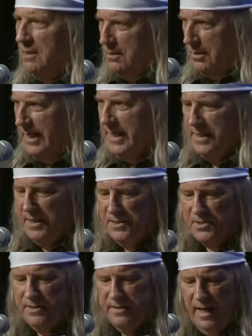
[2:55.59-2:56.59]

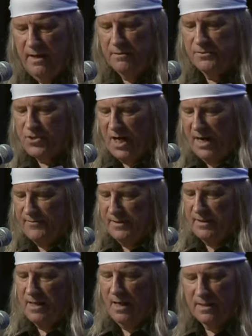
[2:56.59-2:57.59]
ladies' nail
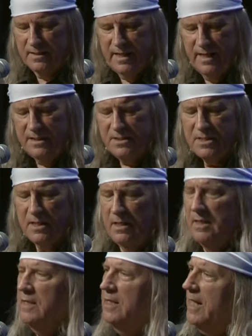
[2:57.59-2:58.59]
driving contest
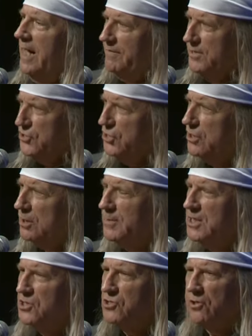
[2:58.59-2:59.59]
and the
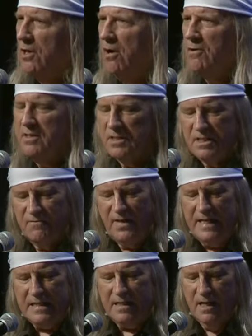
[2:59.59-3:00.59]
gentlemen's longest
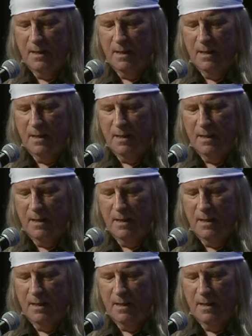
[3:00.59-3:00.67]
feet